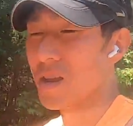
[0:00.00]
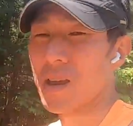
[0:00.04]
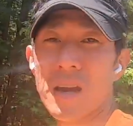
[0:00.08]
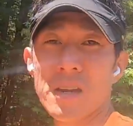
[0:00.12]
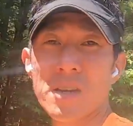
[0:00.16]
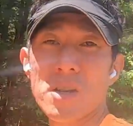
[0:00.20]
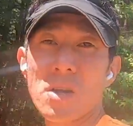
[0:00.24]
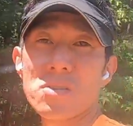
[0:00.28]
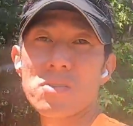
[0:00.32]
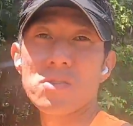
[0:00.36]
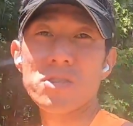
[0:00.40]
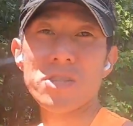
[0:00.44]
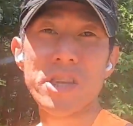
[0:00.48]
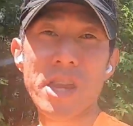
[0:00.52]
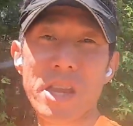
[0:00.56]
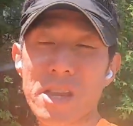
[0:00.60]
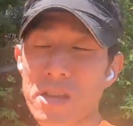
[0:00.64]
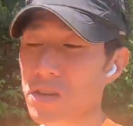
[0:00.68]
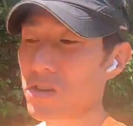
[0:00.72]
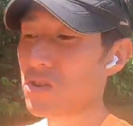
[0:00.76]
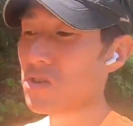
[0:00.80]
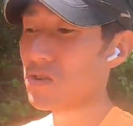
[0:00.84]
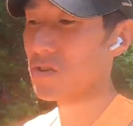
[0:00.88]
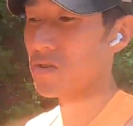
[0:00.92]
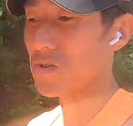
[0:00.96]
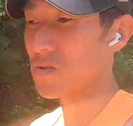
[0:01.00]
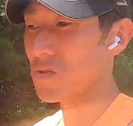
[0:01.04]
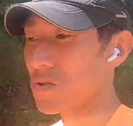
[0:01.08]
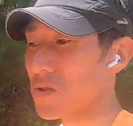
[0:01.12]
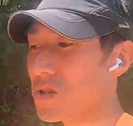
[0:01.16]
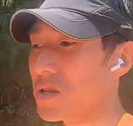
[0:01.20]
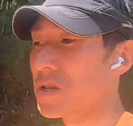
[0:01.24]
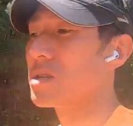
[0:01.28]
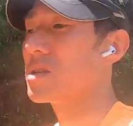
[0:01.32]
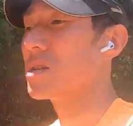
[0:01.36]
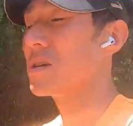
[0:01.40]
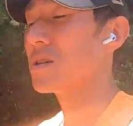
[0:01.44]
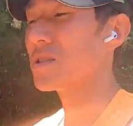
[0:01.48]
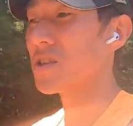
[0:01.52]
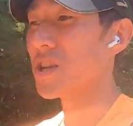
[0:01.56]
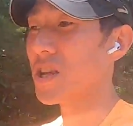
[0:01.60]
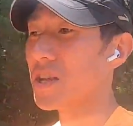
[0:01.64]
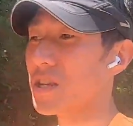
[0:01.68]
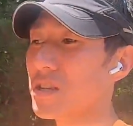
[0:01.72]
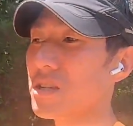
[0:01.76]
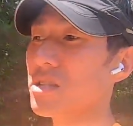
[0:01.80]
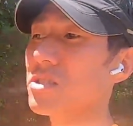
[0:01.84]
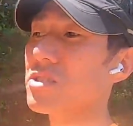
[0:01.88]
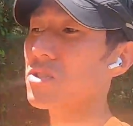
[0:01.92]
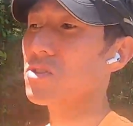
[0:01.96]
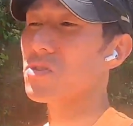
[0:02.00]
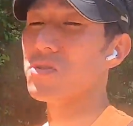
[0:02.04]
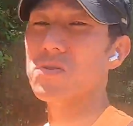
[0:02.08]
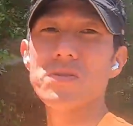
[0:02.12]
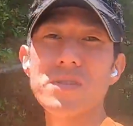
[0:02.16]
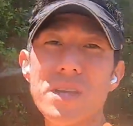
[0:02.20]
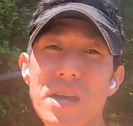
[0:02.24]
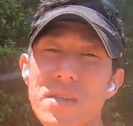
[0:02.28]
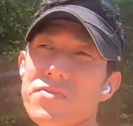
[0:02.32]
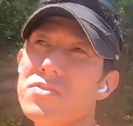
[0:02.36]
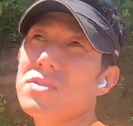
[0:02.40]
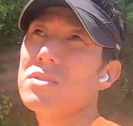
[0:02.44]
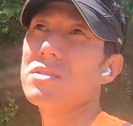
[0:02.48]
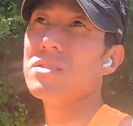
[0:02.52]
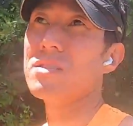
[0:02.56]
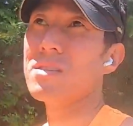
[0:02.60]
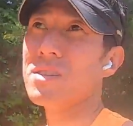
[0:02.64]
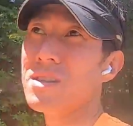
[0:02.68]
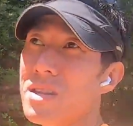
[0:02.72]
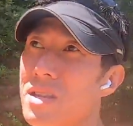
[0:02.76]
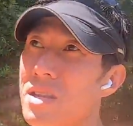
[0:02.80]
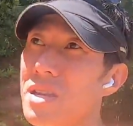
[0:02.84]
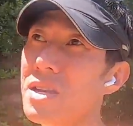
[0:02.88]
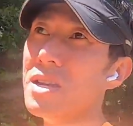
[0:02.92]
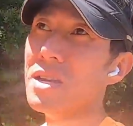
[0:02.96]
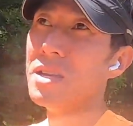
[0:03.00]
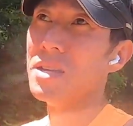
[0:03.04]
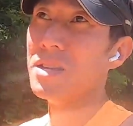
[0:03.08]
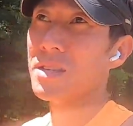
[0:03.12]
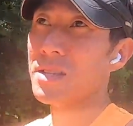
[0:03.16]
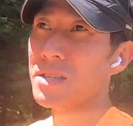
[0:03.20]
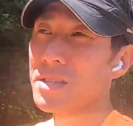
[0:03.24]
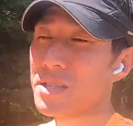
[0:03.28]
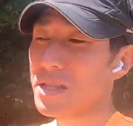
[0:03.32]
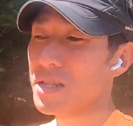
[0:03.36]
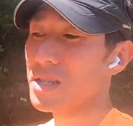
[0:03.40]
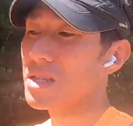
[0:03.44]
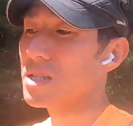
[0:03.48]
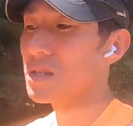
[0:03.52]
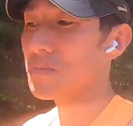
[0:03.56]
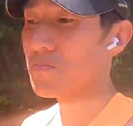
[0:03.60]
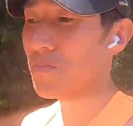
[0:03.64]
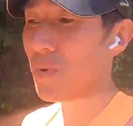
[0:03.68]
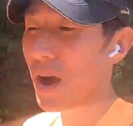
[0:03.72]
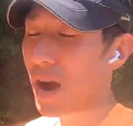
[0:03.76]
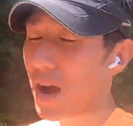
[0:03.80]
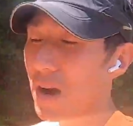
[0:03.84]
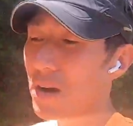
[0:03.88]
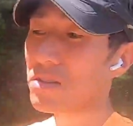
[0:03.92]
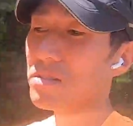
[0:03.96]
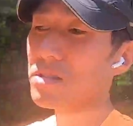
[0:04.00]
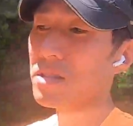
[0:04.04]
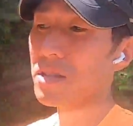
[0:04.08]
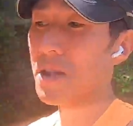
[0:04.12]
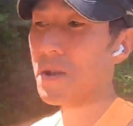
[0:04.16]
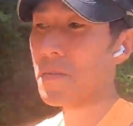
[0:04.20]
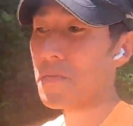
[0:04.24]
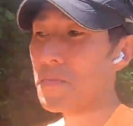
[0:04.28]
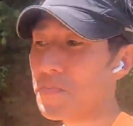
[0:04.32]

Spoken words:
and also change shoes. I changed shoes after 6 miles,